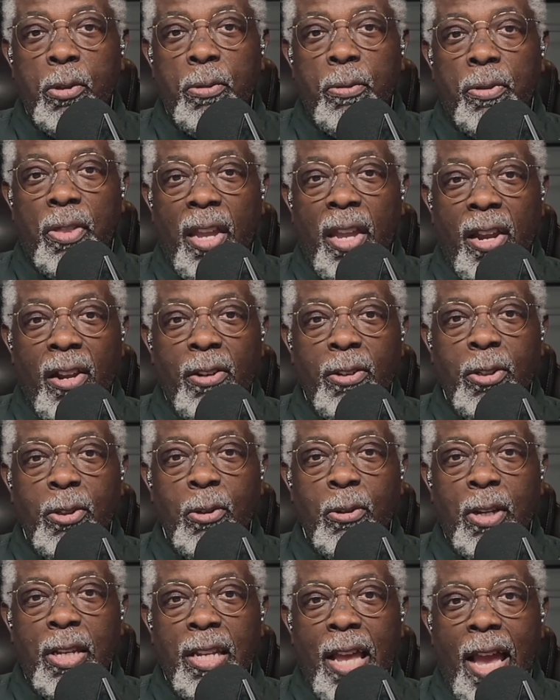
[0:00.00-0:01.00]
There you
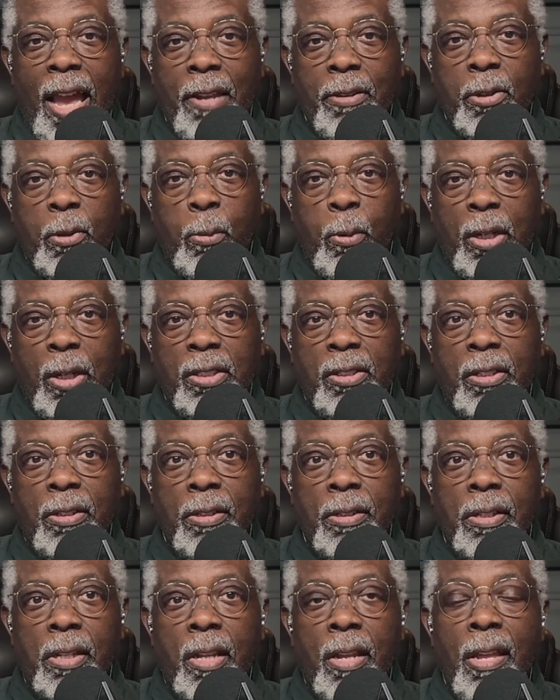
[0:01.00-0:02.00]
can ask
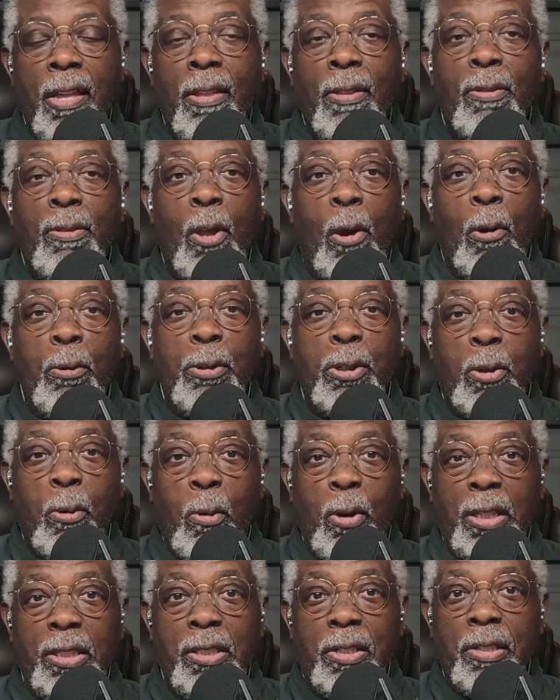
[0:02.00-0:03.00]
questions. Those
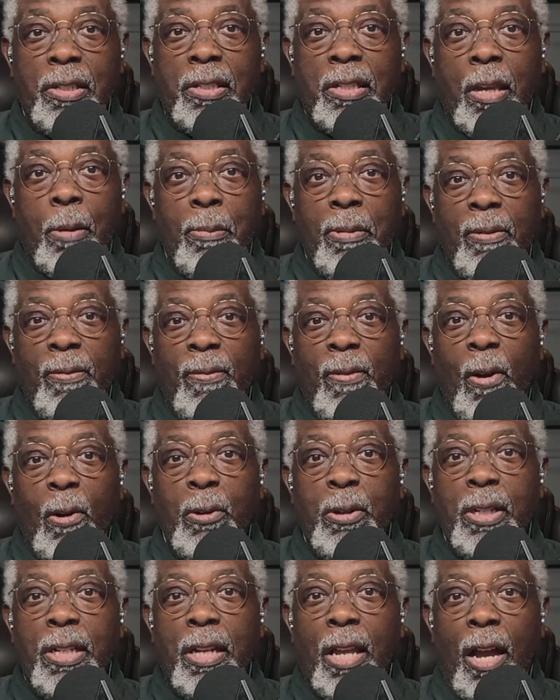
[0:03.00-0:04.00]
questions can be
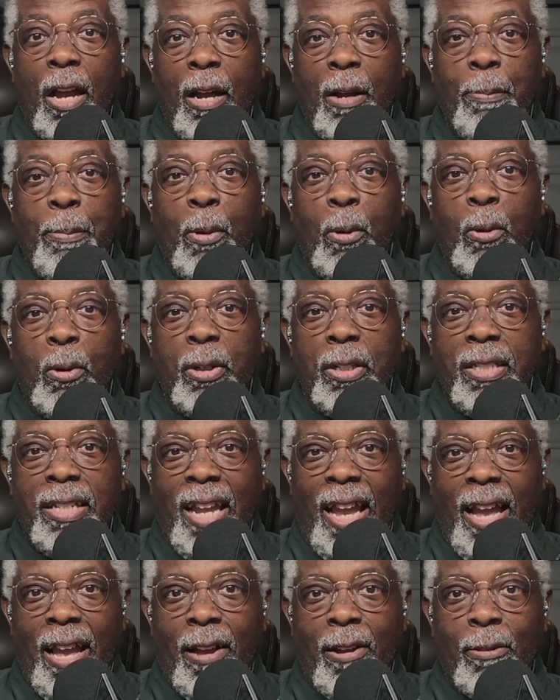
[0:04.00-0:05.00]
voted up or
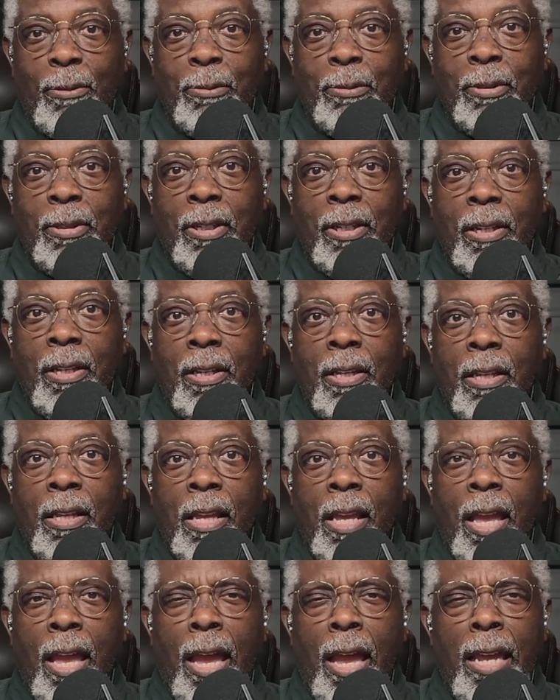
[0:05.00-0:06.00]
down.
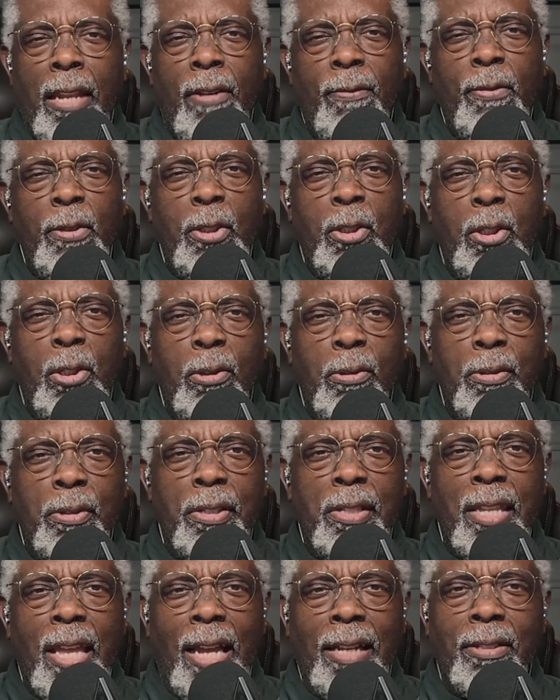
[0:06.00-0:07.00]
And if you choose
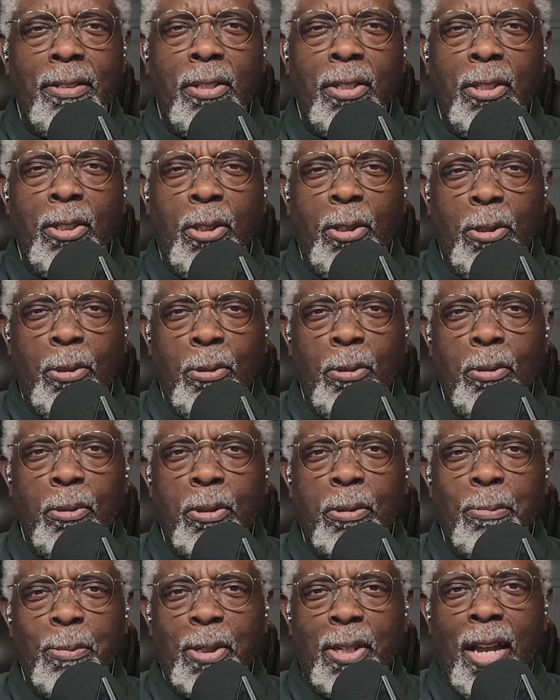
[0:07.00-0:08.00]
not to
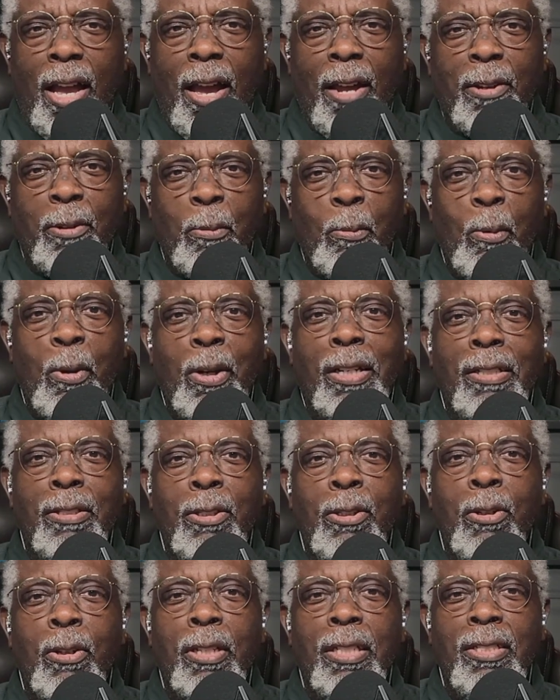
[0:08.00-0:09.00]
use Mukana, well,
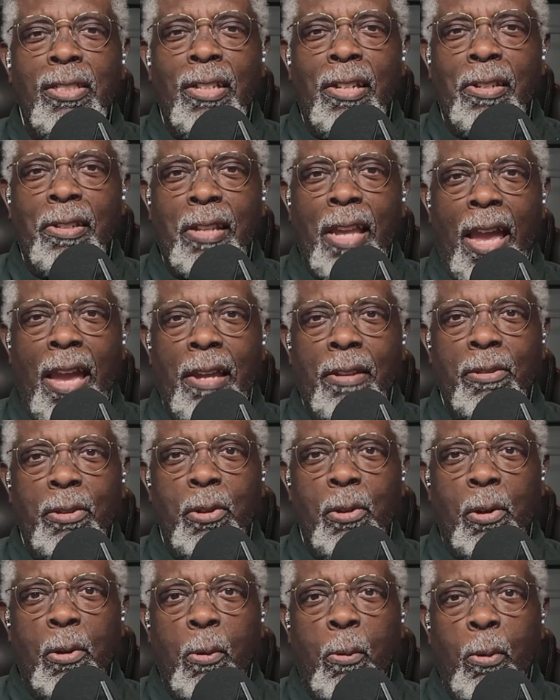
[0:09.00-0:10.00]
you can just ask
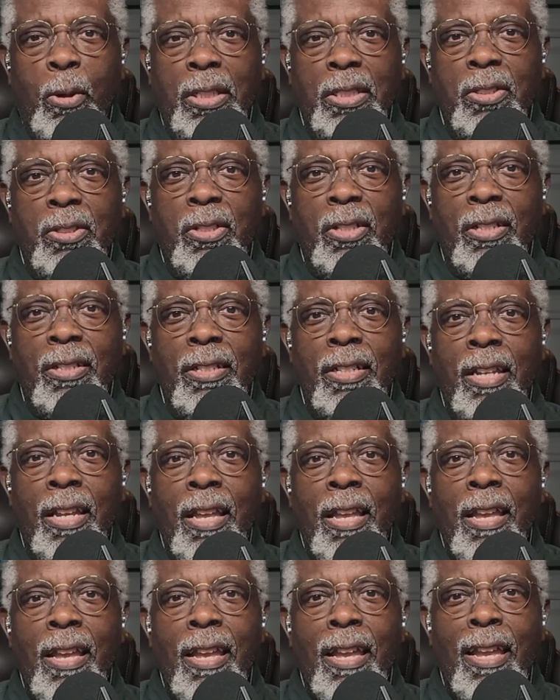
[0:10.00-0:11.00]
your question
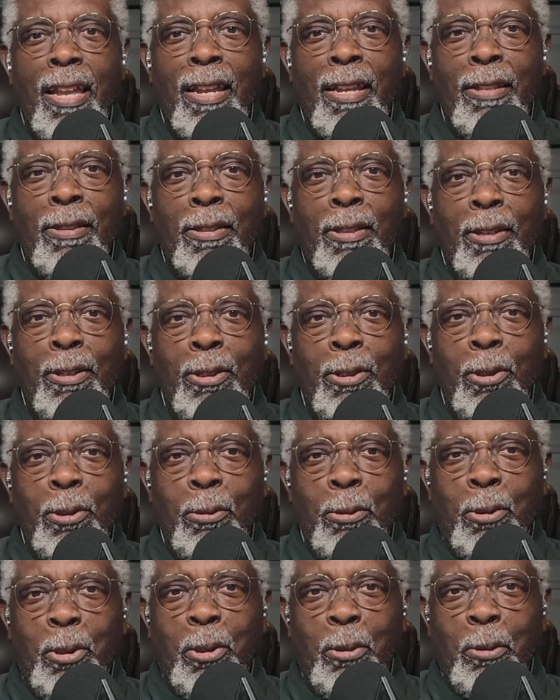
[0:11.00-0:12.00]
in the
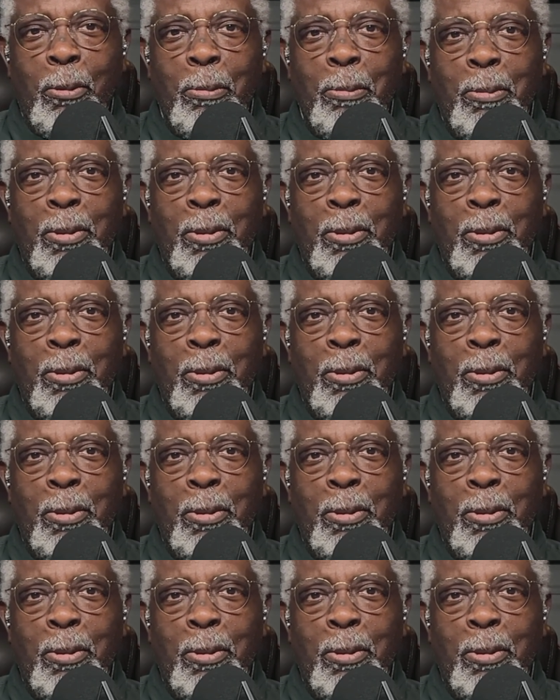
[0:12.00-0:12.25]
YouTube